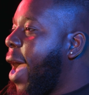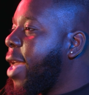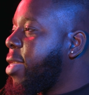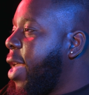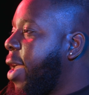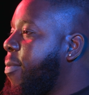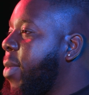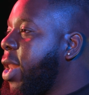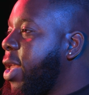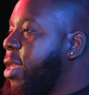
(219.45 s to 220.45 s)
guys like
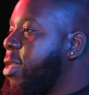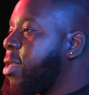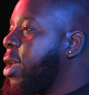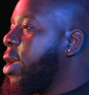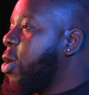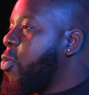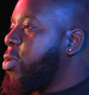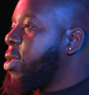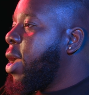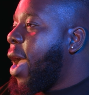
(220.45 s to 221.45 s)
Millie's,
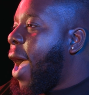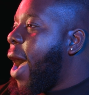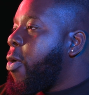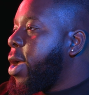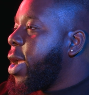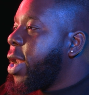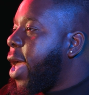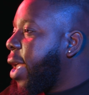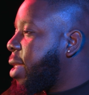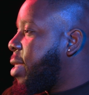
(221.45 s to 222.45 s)
who's out here,
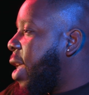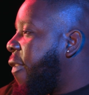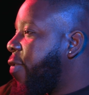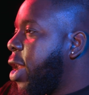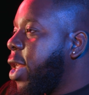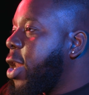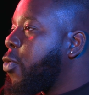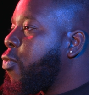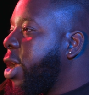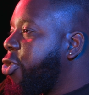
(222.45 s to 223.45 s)
like, definitely in
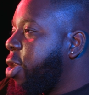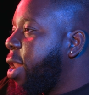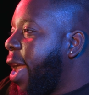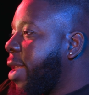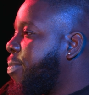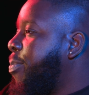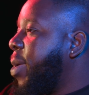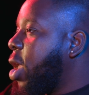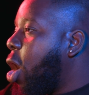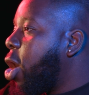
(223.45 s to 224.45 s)
the region, like,
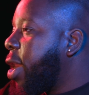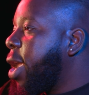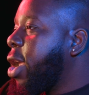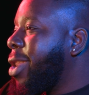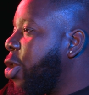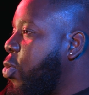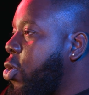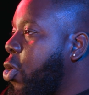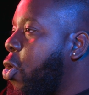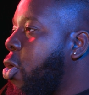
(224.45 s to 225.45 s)
beyond here, New
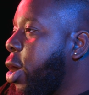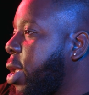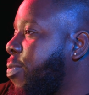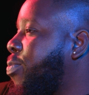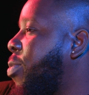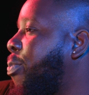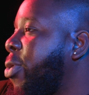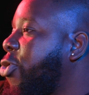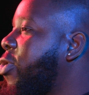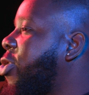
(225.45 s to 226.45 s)
York,
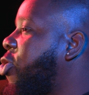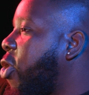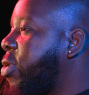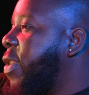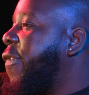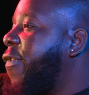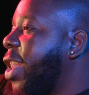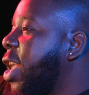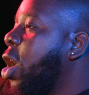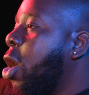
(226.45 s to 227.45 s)
pretty sure Jersey,
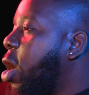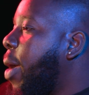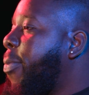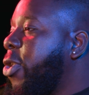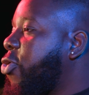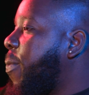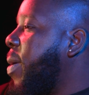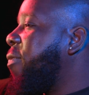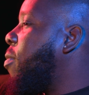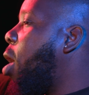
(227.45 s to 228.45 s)
Philly. I'm pretty sure
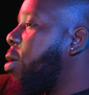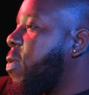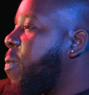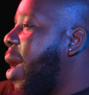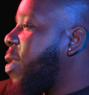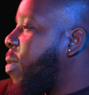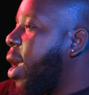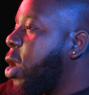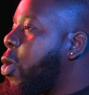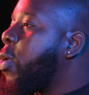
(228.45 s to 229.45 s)
people from all them spots
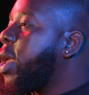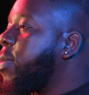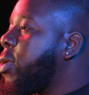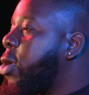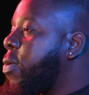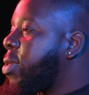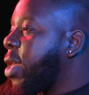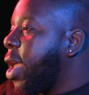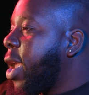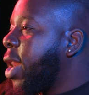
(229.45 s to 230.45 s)
probably know him, you know what I'm
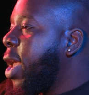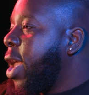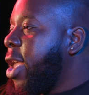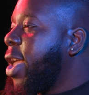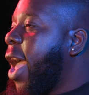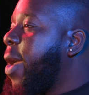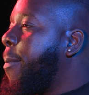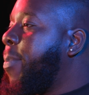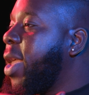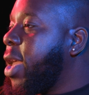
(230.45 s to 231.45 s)
saying? You got
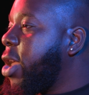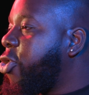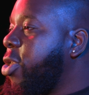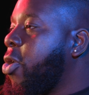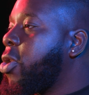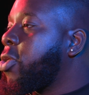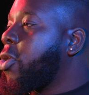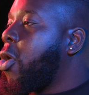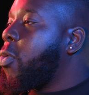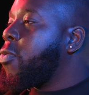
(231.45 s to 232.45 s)
Fiya, she's on the
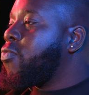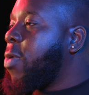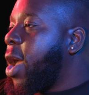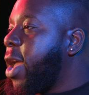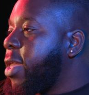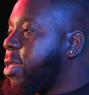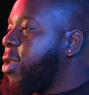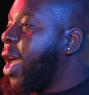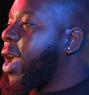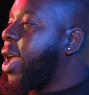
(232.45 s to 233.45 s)
song with Russ.
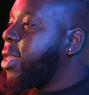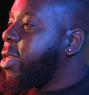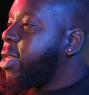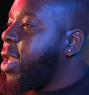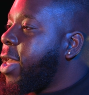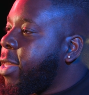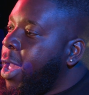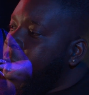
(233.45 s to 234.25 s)
You got Cousin Stiz,